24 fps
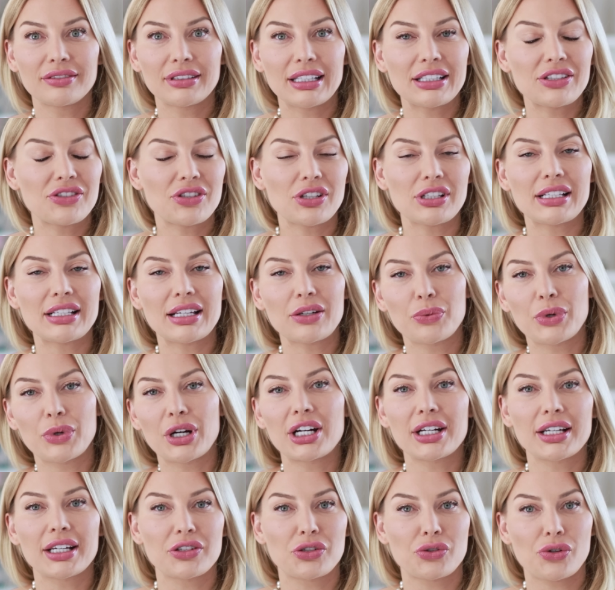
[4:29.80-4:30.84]
It's just like
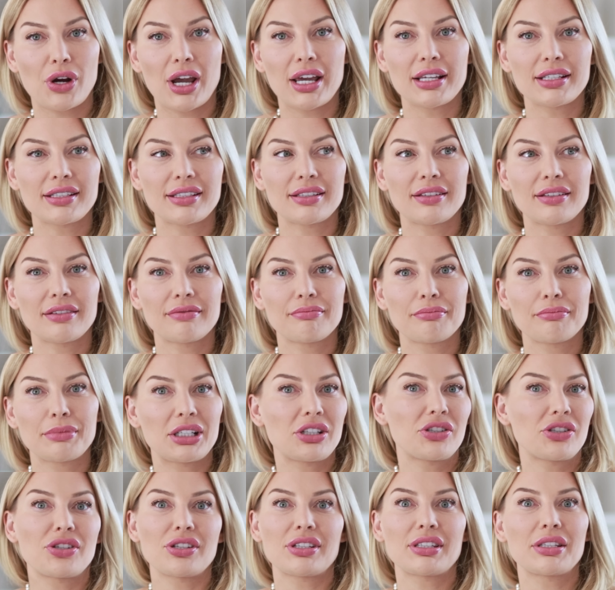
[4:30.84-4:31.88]
wearing a dress, but
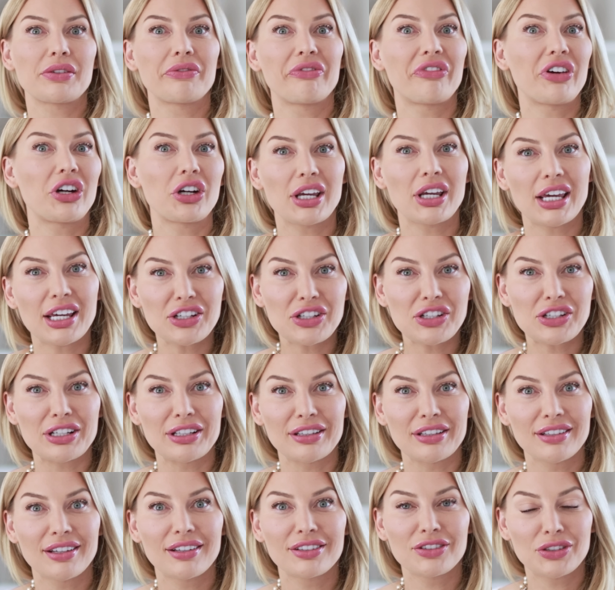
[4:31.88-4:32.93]
it's just a
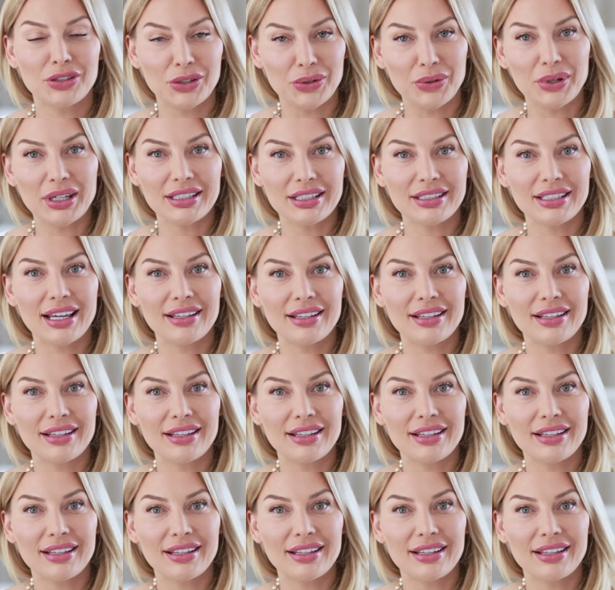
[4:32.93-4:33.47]
variation to it,